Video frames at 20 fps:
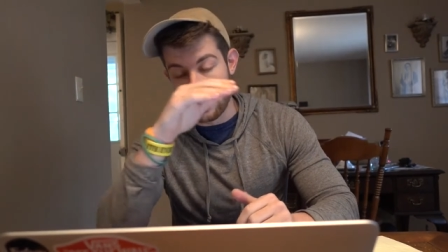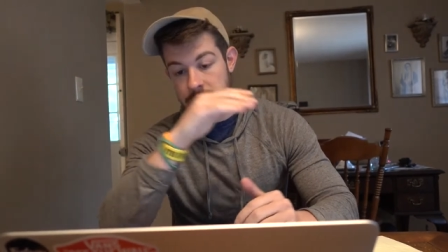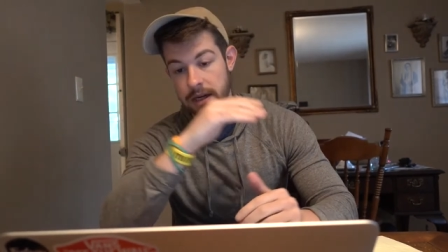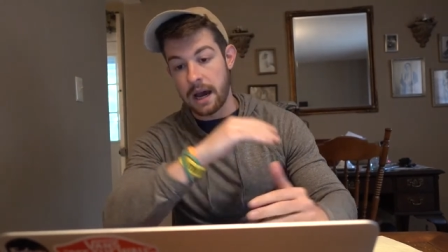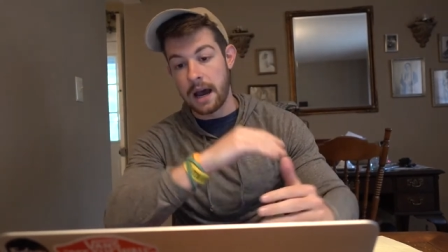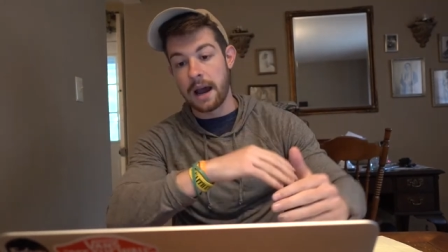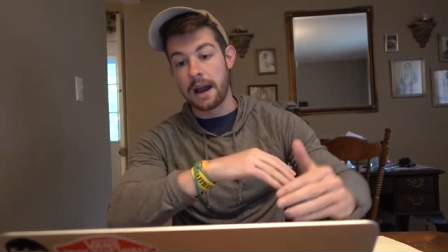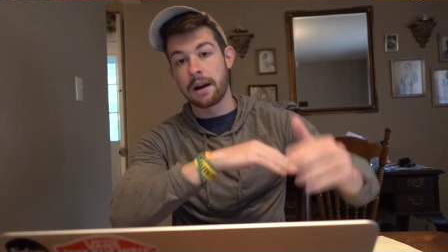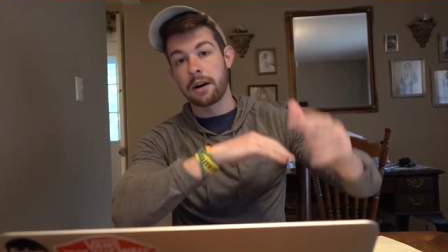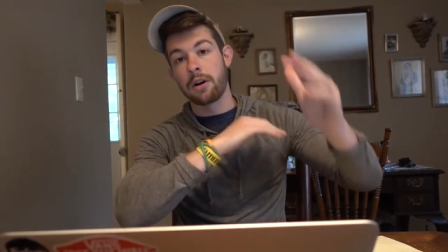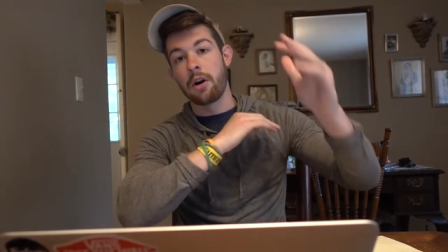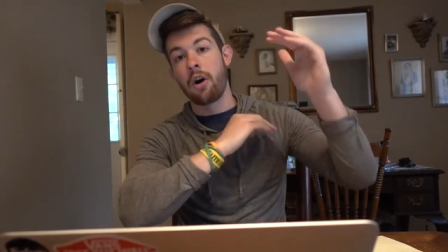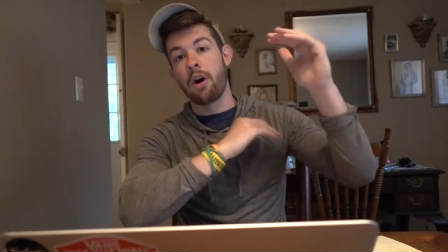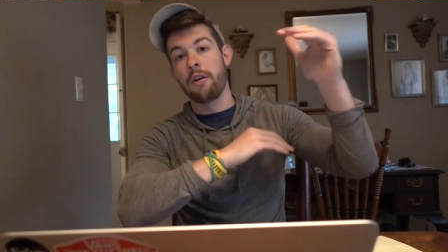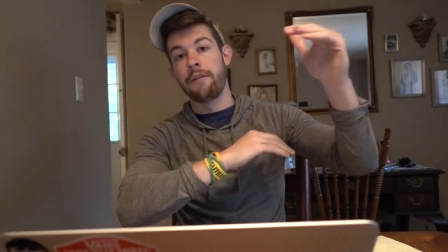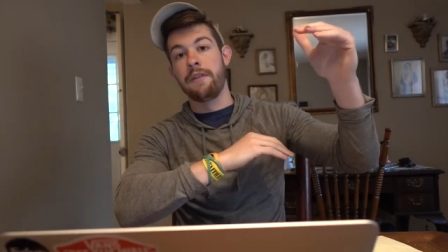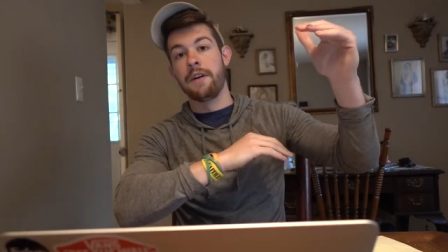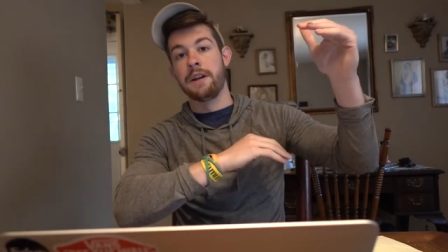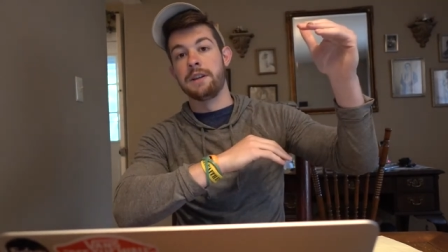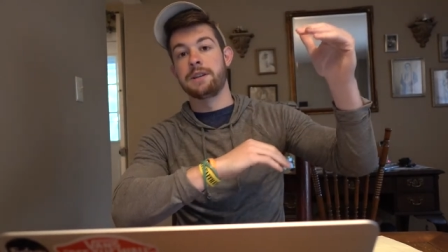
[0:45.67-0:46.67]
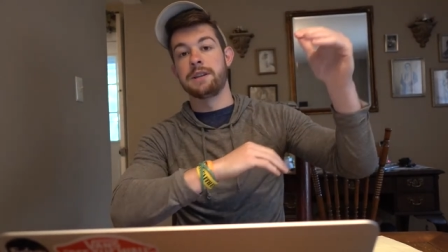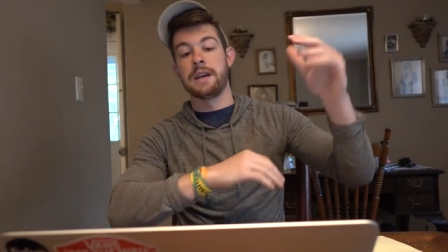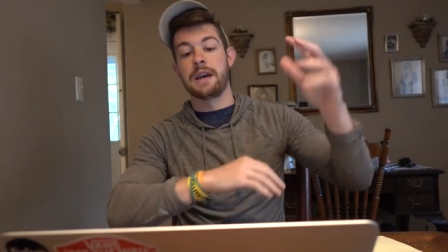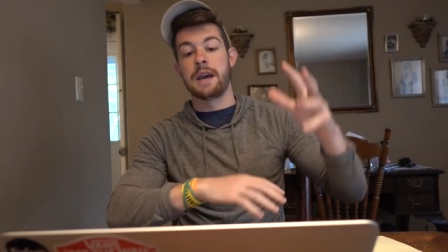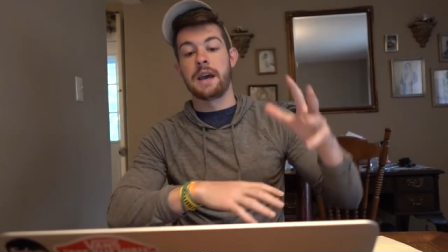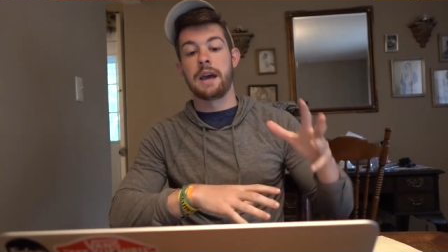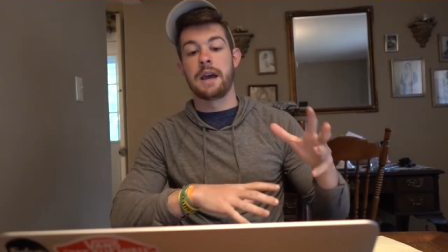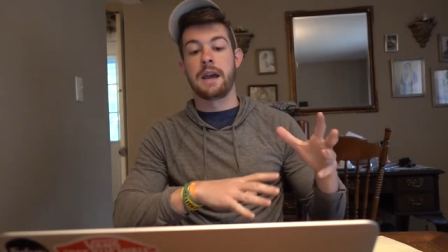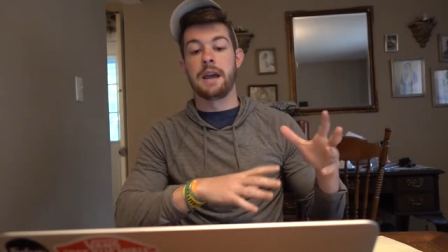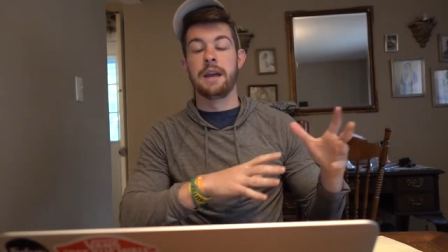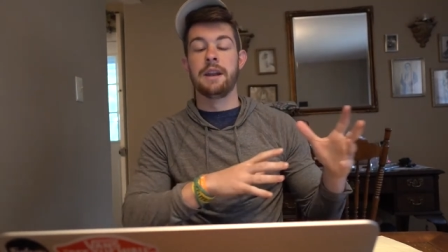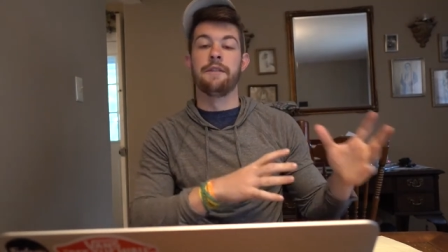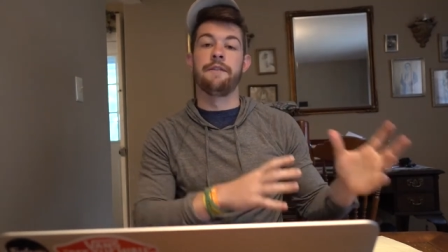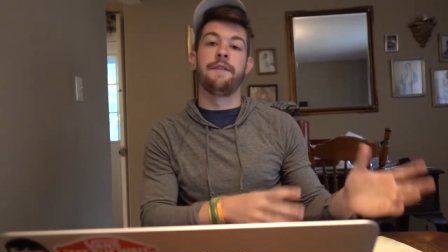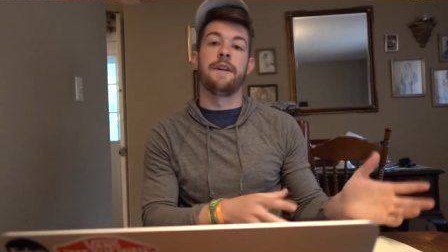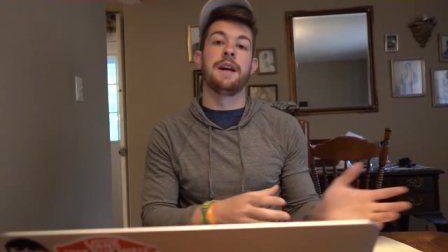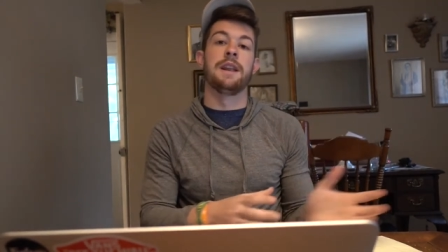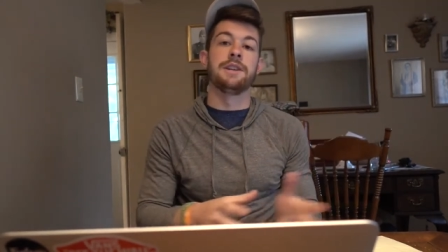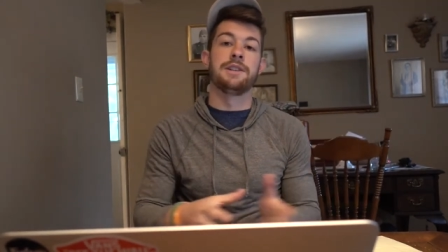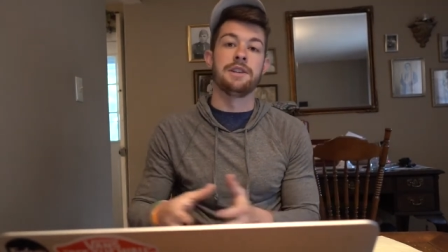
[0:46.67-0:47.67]
entire offense in a
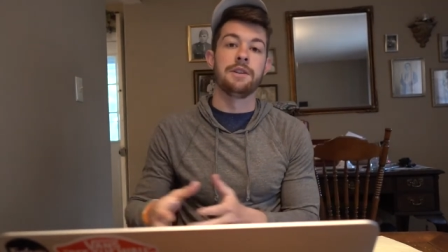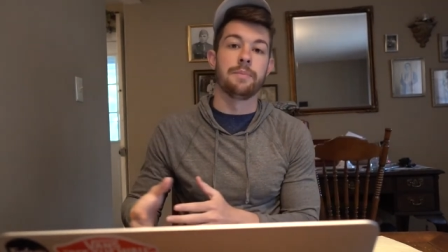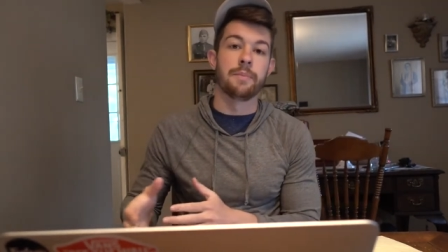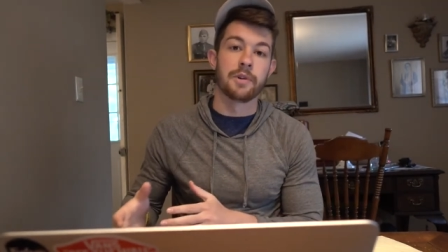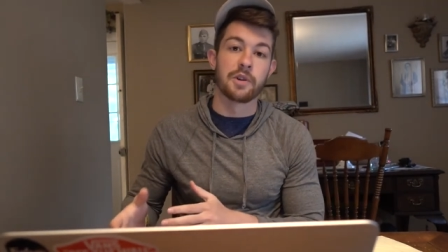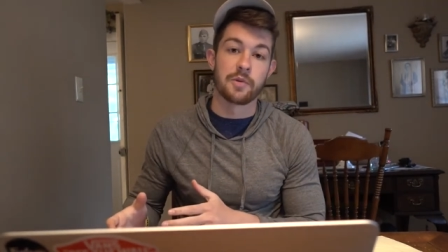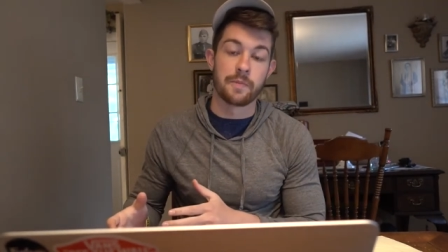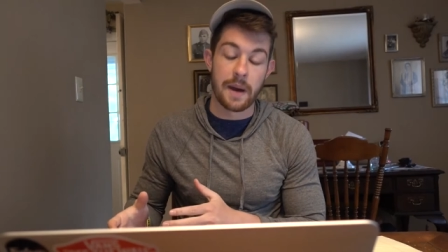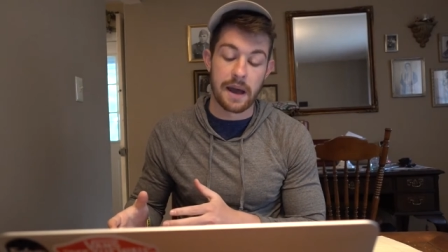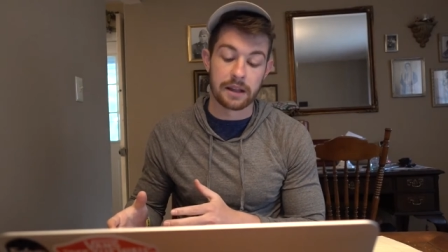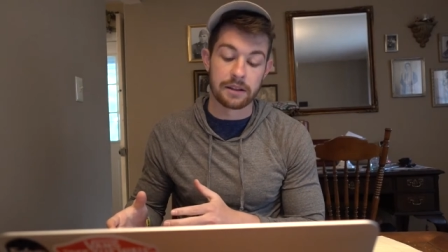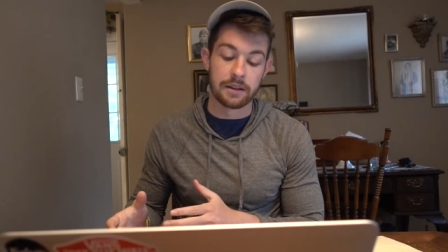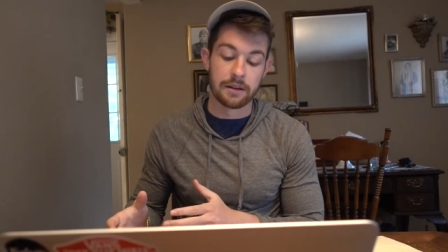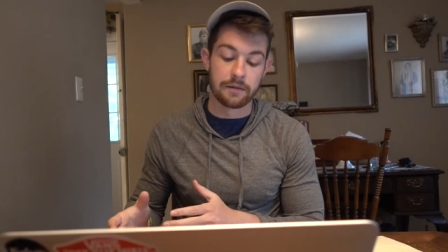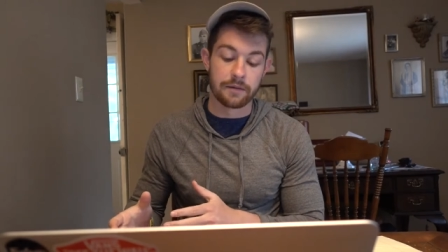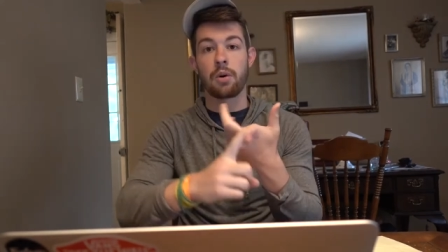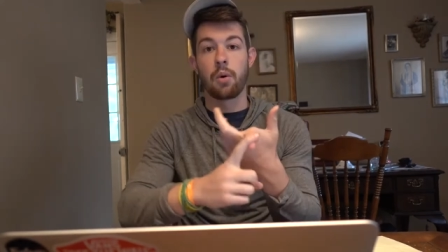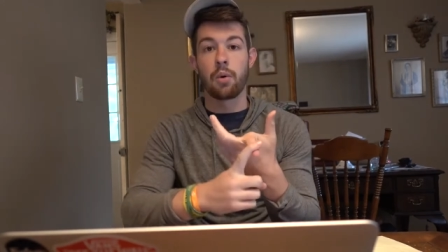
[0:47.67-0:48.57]
fantasy perspective.